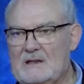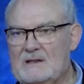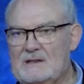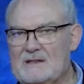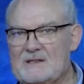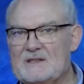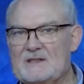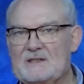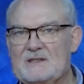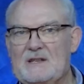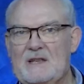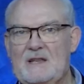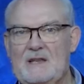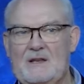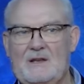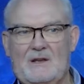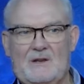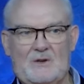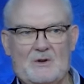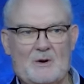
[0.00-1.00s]
to
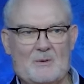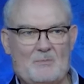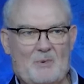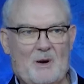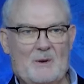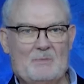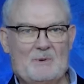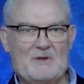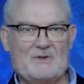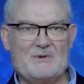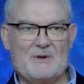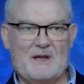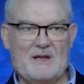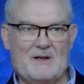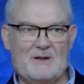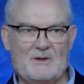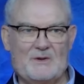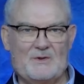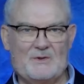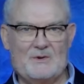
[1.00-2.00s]
see your
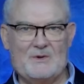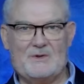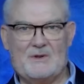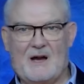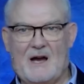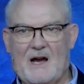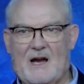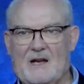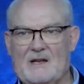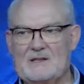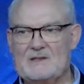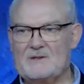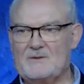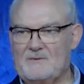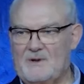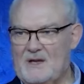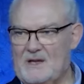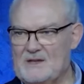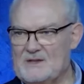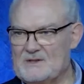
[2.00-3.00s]
perpetrator through the eyes of
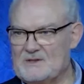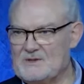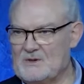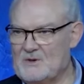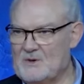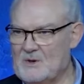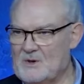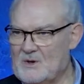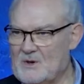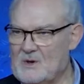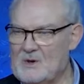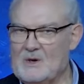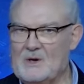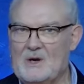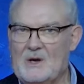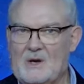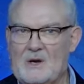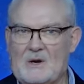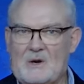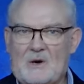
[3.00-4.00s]
his or her
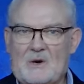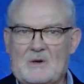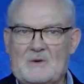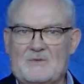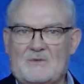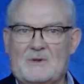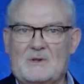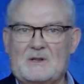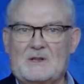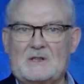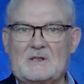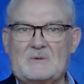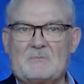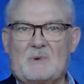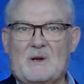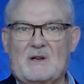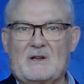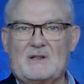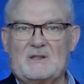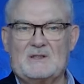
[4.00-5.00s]
hurtful
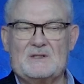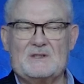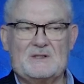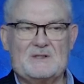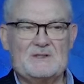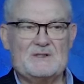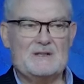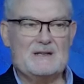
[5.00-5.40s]
experiences.